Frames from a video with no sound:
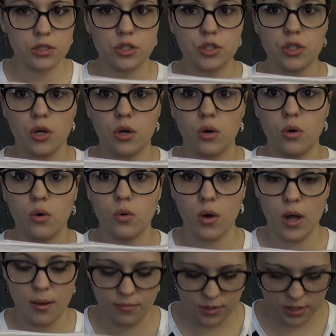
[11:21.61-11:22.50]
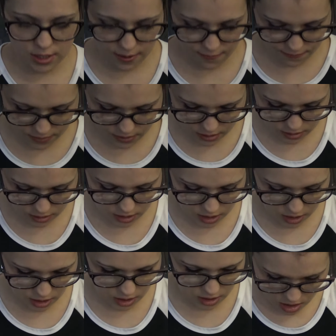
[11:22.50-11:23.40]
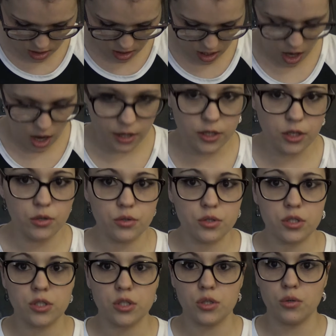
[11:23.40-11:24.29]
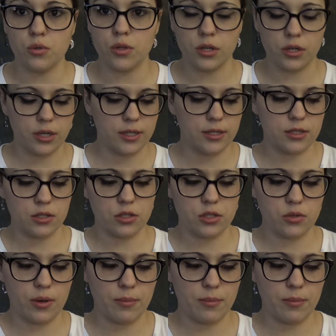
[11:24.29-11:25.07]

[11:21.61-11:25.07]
so I'm definitely not used to their inserts.